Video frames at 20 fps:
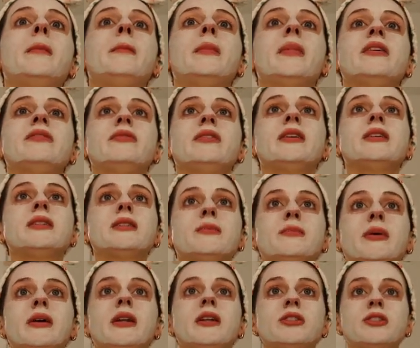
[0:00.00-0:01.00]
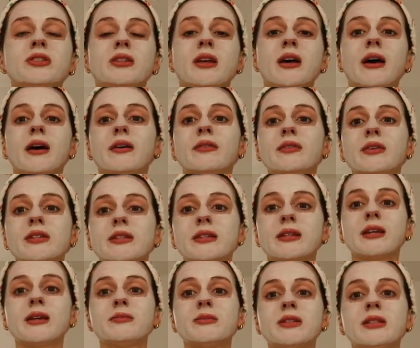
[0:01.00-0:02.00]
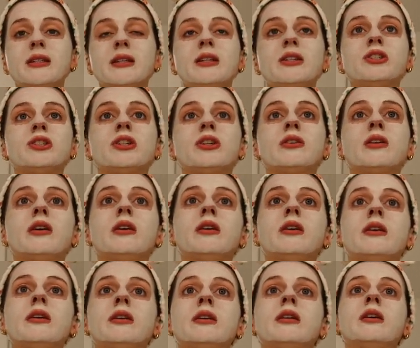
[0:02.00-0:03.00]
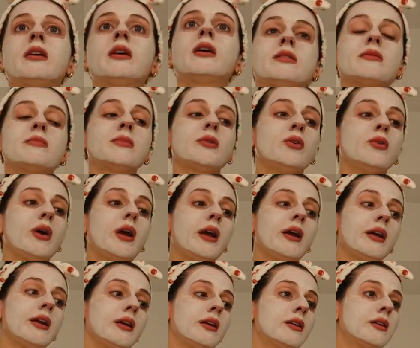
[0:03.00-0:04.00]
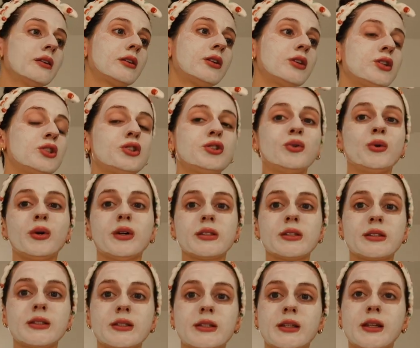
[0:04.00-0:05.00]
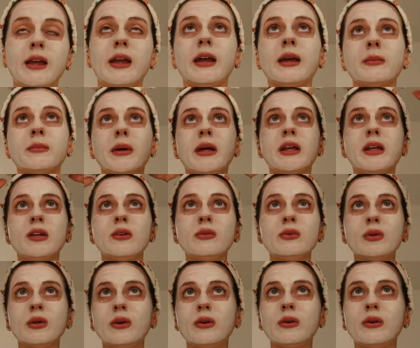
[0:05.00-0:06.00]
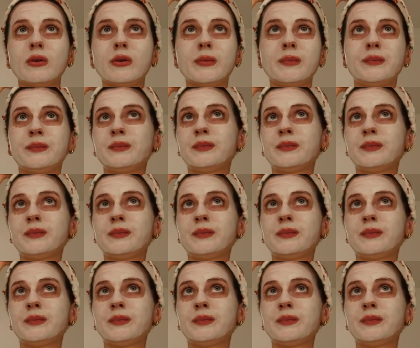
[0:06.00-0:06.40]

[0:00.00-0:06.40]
my face, but I just have a Skims t-shirt on, some gray shorts, and my cute little